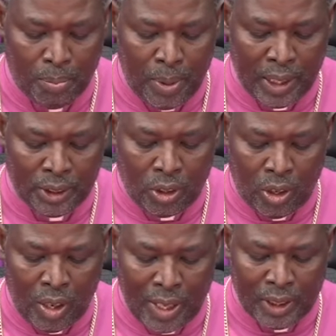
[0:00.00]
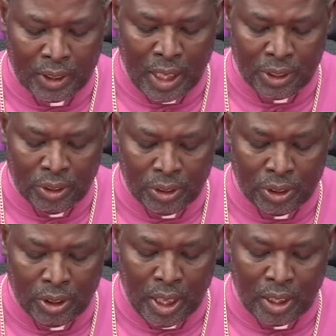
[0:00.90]
based on our
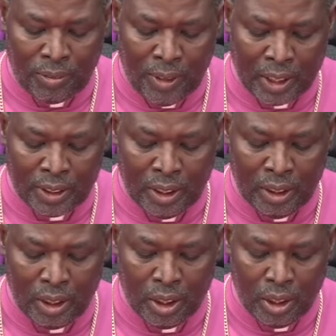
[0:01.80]
discussions and reflection,